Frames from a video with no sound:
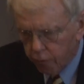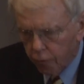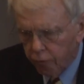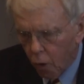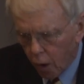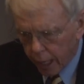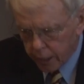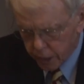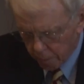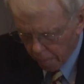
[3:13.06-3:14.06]
of a
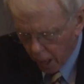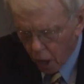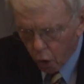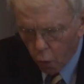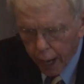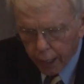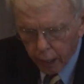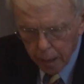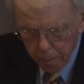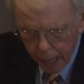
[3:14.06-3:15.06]
voice
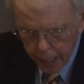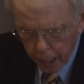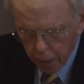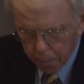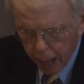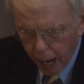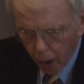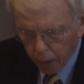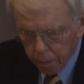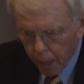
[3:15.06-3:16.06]
quickly made it
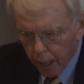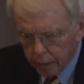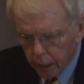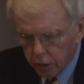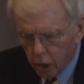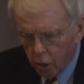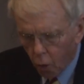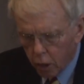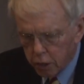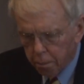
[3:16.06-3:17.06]
apparent that the
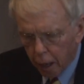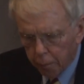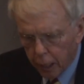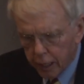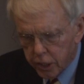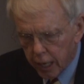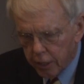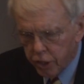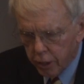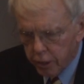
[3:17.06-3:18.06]
court's public
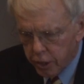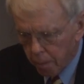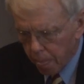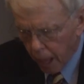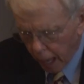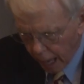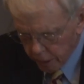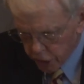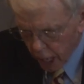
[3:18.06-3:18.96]
sessions had